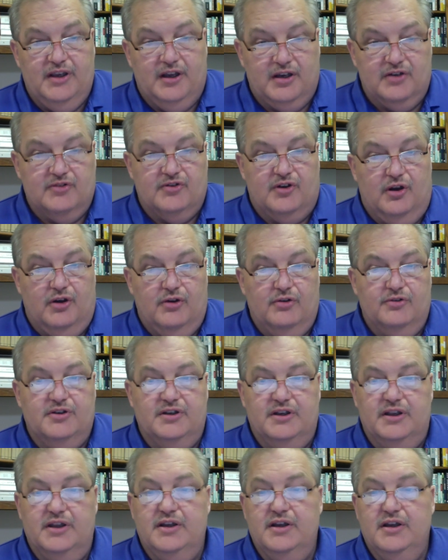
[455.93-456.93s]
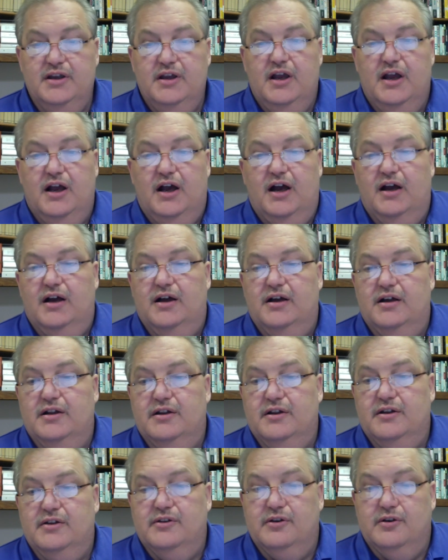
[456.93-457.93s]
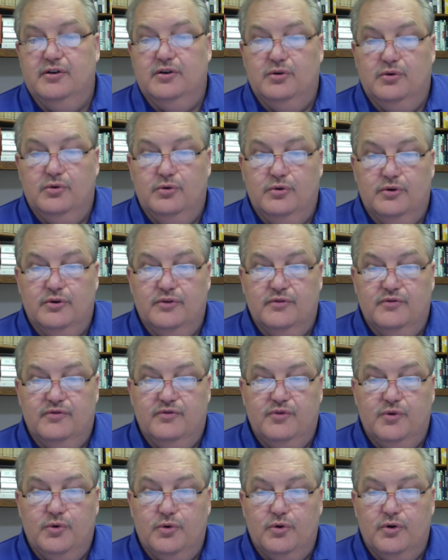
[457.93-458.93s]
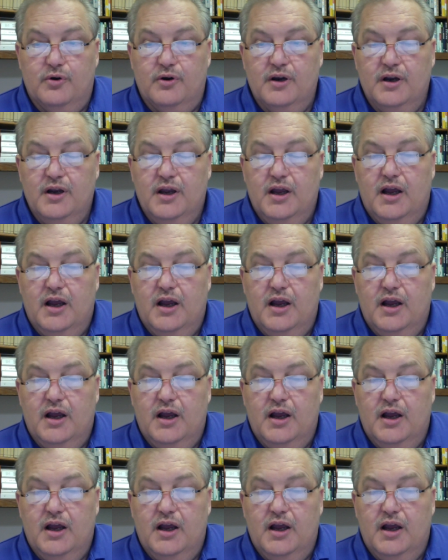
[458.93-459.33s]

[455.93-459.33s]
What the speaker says: exalting the Lord for